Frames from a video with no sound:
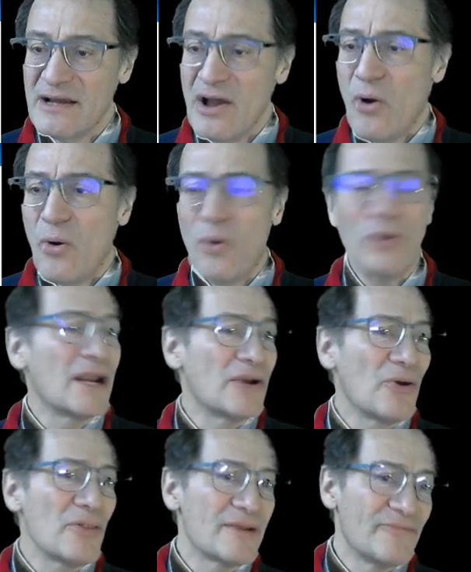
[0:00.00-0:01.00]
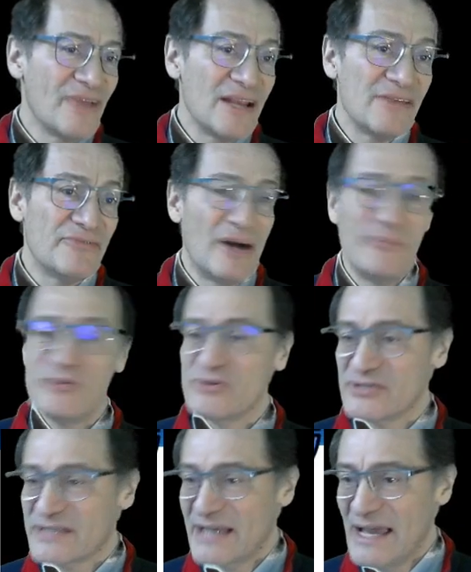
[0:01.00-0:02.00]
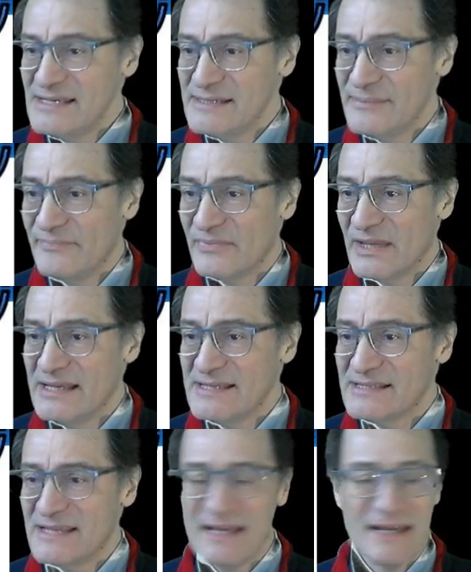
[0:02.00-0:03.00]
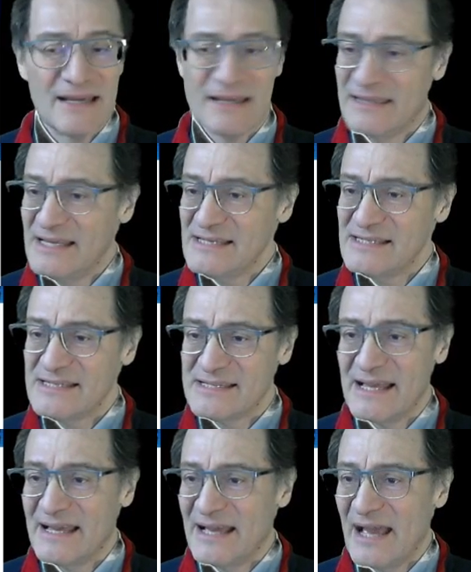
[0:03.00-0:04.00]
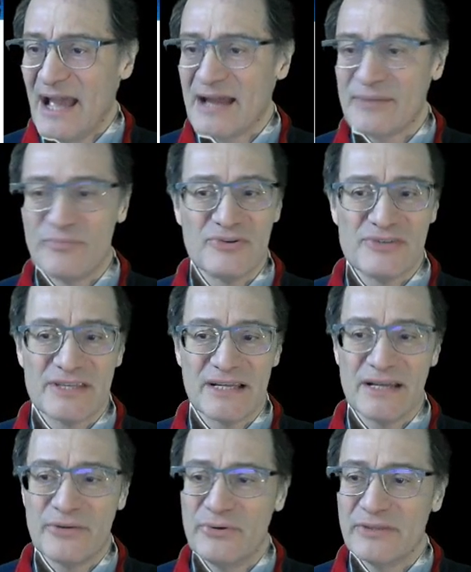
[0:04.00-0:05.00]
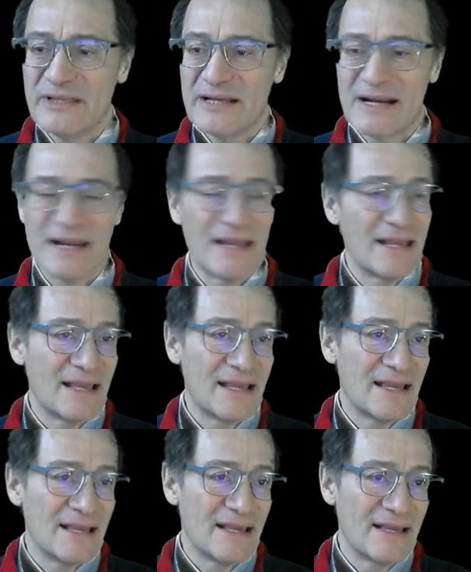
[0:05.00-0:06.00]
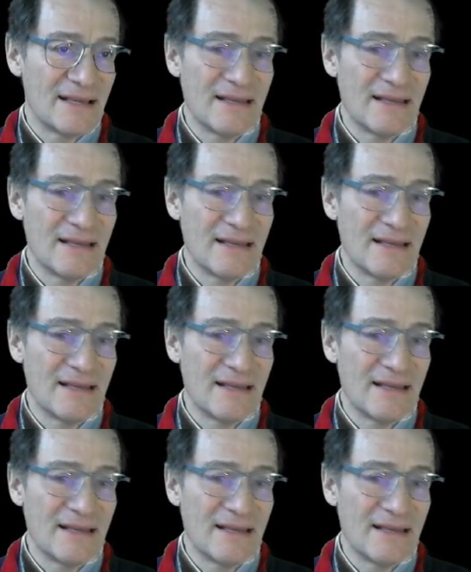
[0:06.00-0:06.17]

Or another very famous case is this Airbus 300,